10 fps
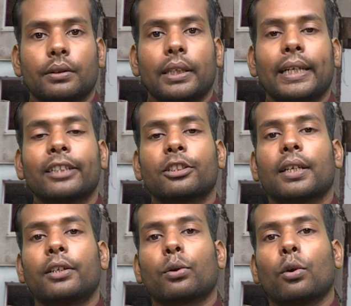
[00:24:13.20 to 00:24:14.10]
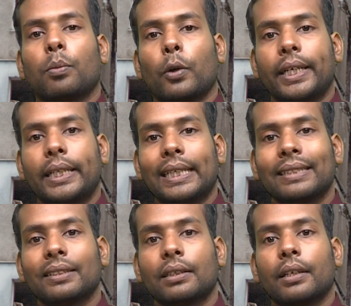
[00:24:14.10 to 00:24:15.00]
The next control point is
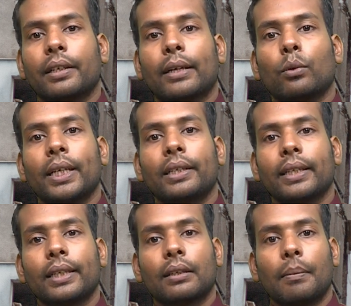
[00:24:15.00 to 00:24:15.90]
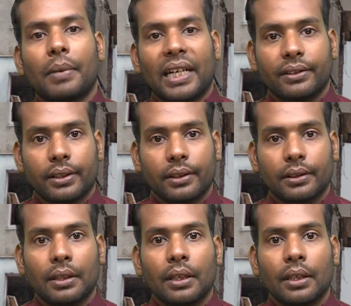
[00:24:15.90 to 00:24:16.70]
a regulatory compliances.